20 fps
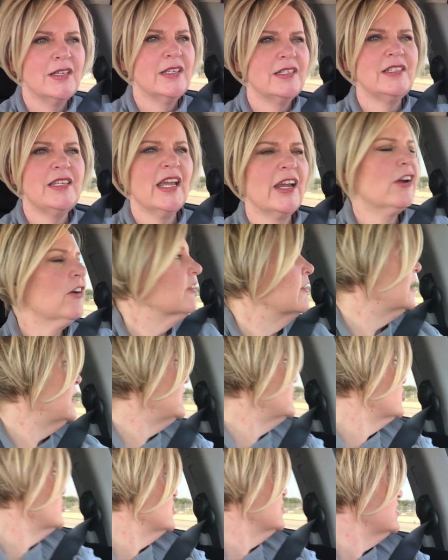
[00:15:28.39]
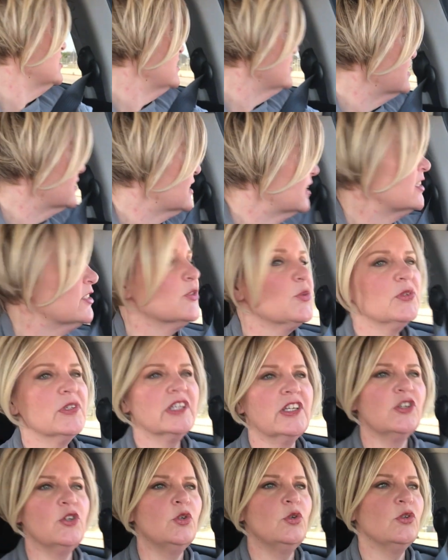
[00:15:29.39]
decorations, and it's
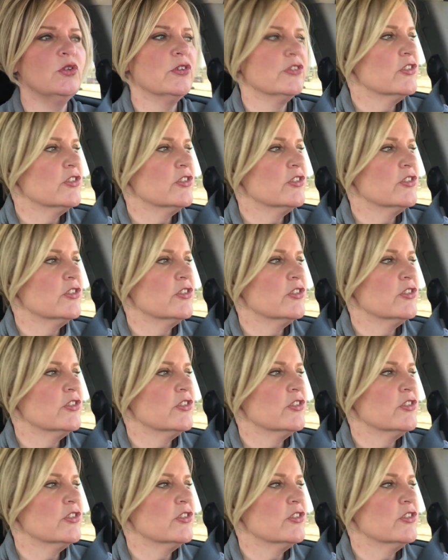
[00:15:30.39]
really cool.